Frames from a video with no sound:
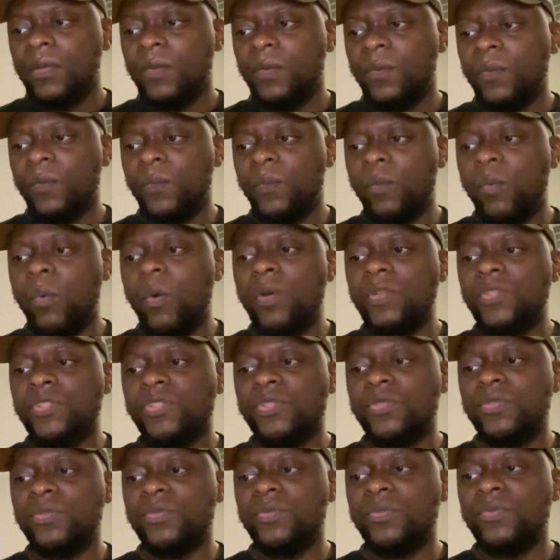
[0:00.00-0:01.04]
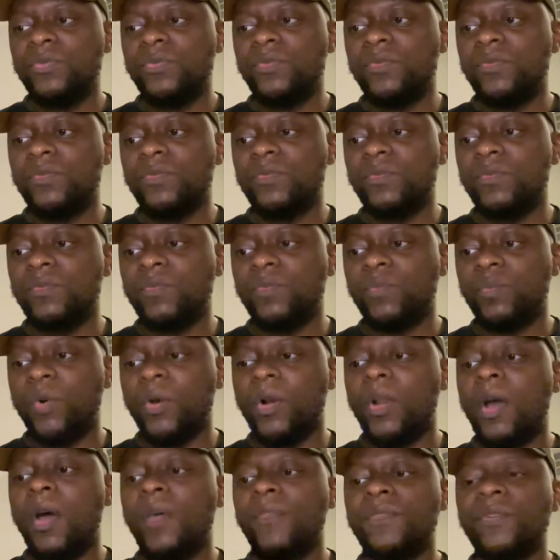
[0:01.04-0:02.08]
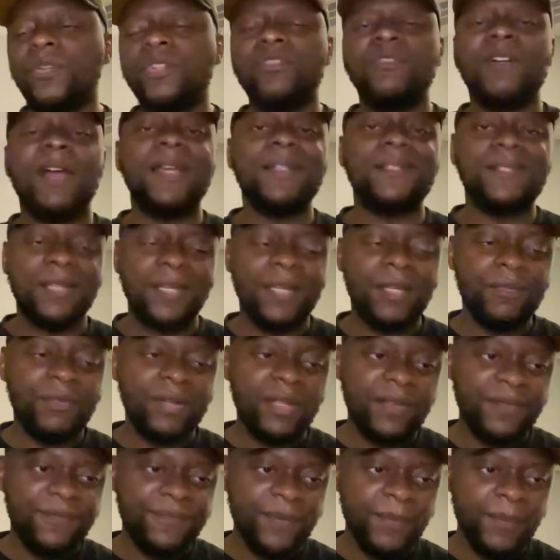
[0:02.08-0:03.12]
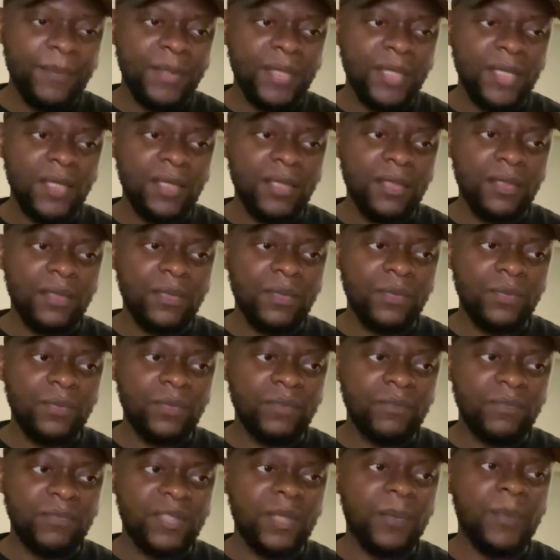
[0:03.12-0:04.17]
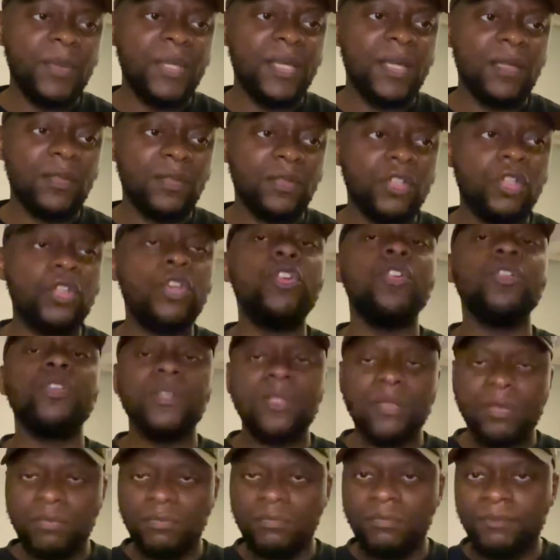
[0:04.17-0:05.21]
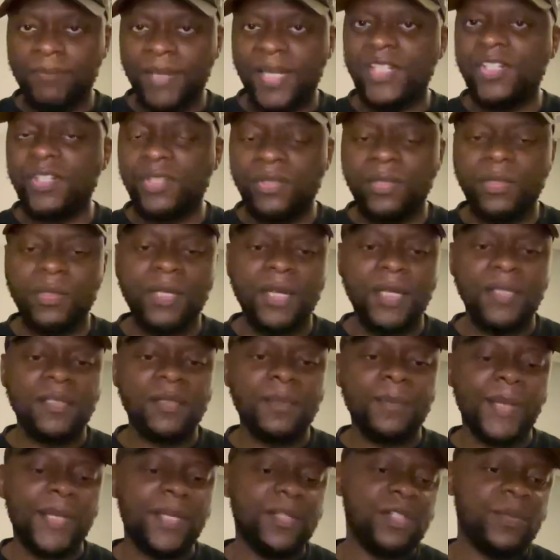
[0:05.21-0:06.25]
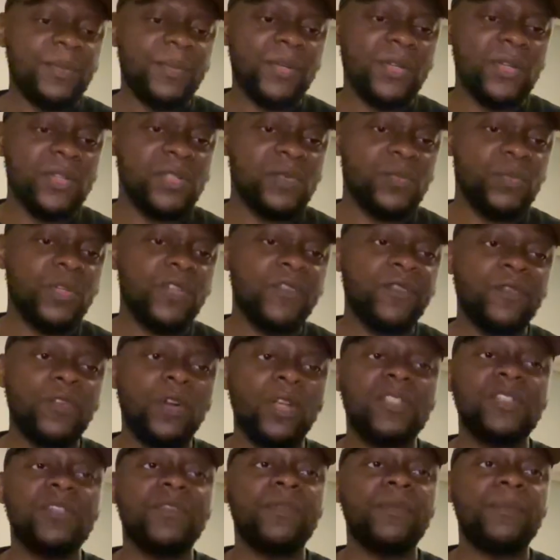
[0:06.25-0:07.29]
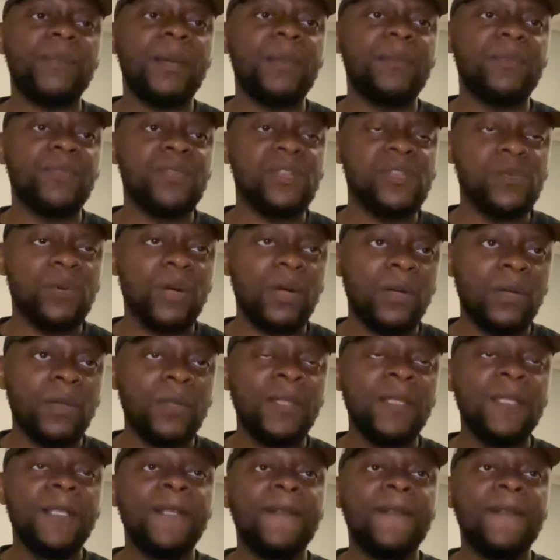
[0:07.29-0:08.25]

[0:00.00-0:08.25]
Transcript: what are the criteria for me to be a good Manchester United manager? Because we've got to remember as well,